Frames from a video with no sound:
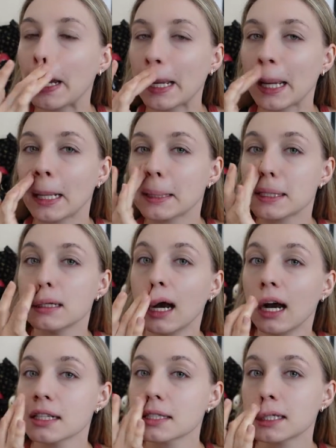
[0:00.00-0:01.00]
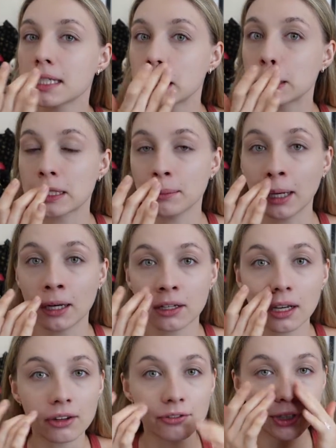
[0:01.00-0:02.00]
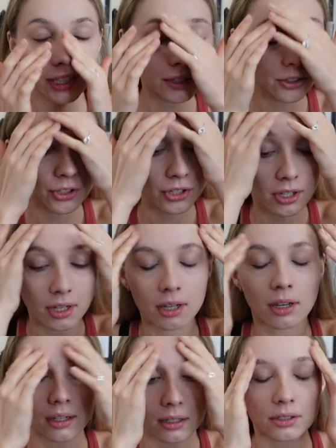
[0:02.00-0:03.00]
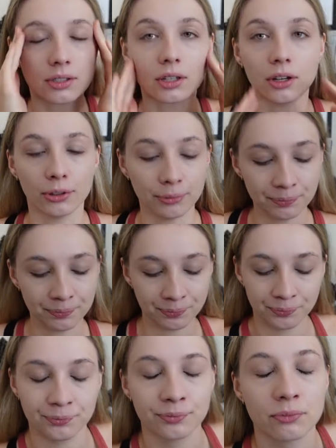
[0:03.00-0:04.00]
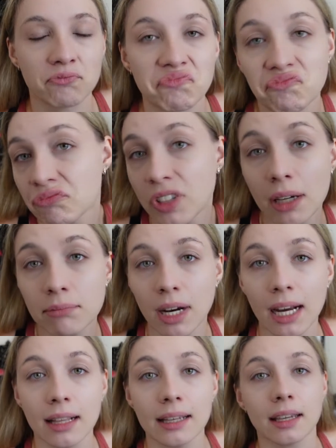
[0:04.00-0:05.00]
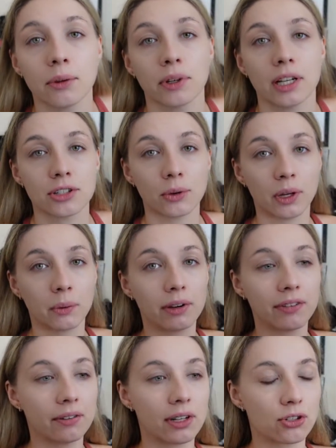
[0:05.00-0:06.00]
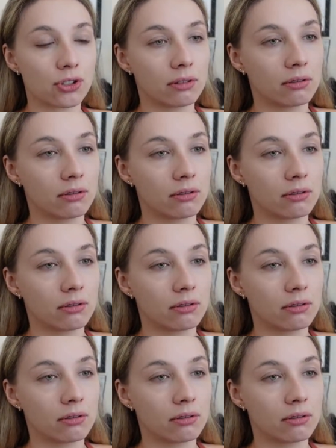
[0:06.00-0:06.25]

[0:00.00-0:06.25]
It has a decent amount of coverage, so yeah, I like it when I don't want to wear foundation.